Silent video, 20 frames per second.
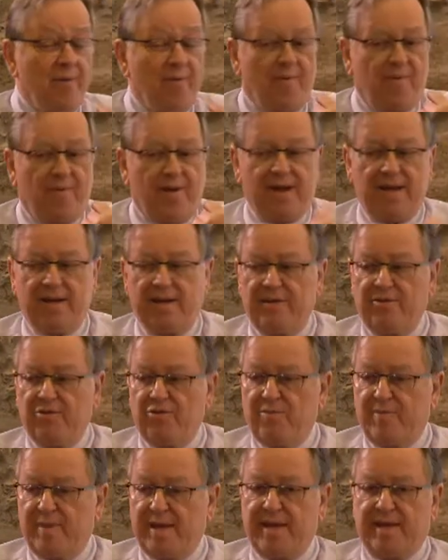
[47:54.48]
When
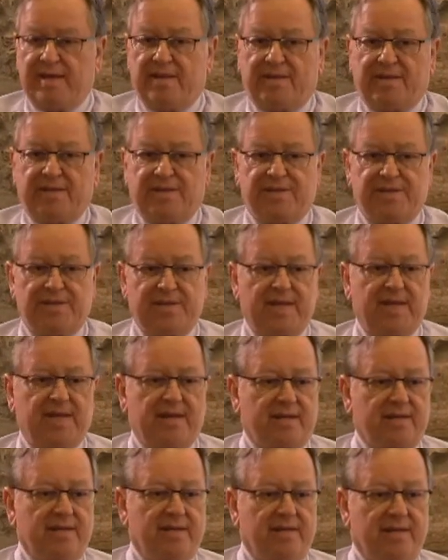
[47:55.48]
you make the
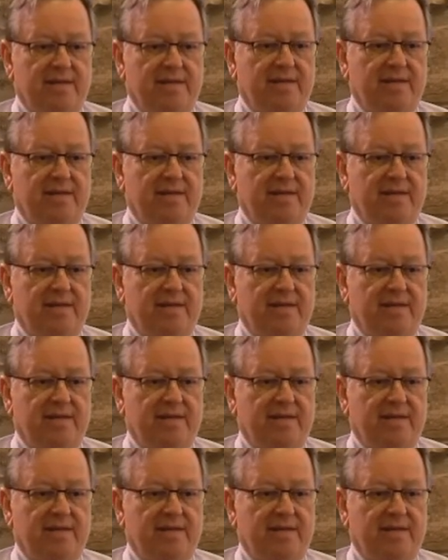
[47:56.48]
state